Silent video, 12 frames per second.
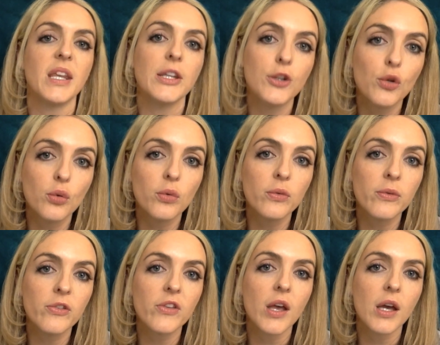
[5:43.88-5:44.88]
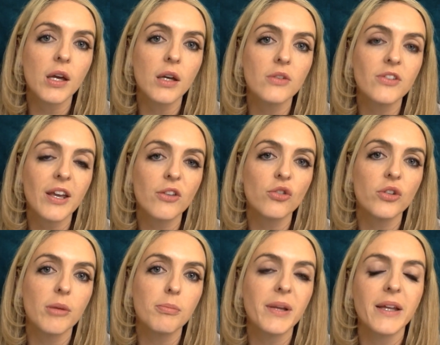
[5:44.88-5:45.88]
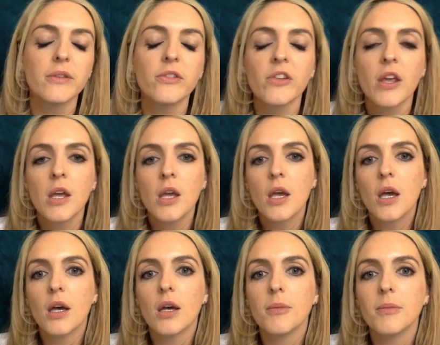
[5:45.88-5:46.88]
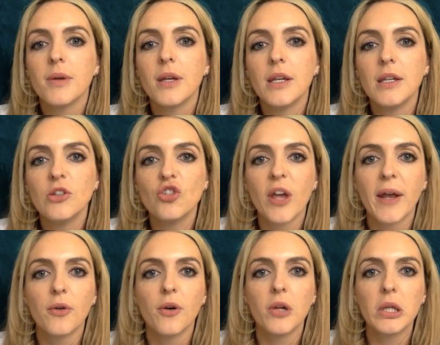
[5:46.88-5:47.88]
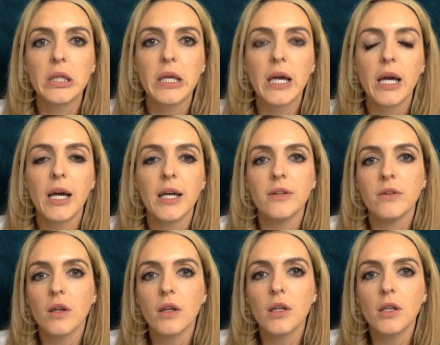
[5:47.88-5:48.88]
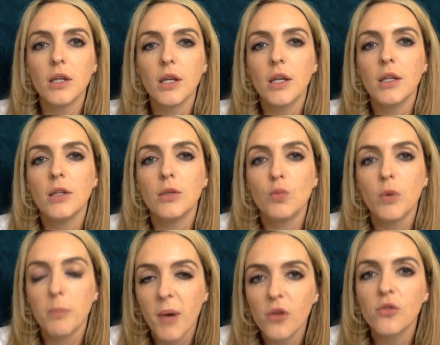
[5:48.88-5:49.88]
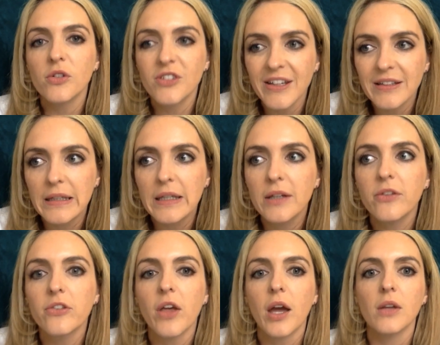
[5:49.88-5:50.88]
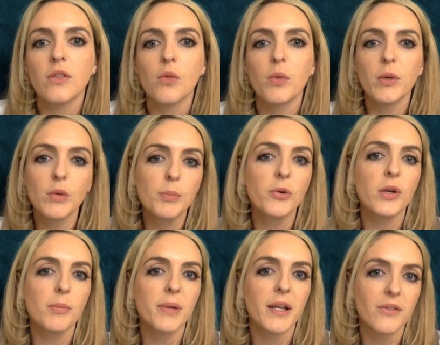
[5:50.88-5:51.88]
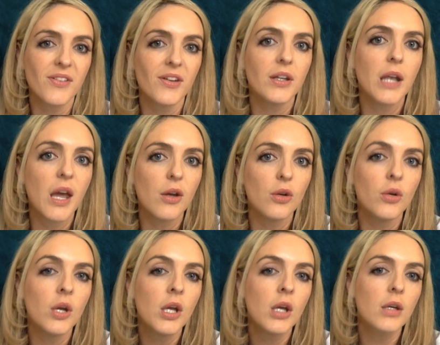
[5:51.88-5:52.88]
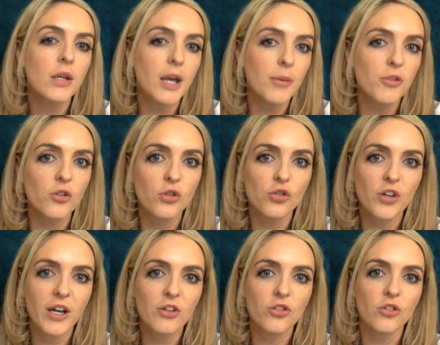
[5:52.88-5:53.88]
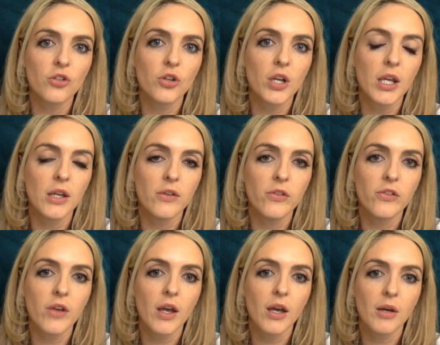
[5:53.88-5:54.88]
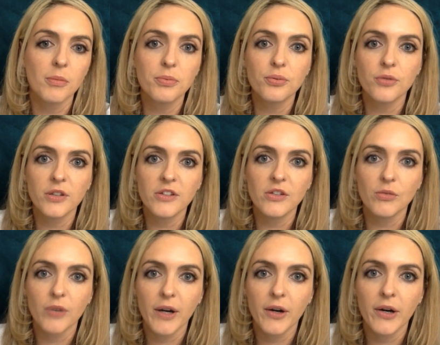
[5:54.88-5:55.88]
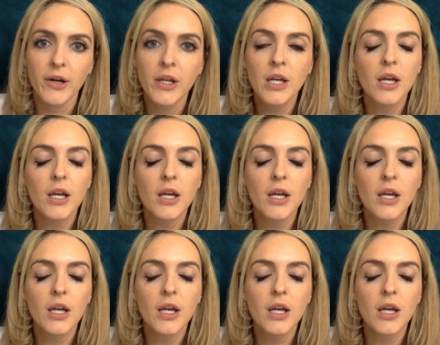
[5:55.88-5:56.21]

use textured implants in general, and with modern techniques and the way we put implants in now, capsular contracture is pretty rare.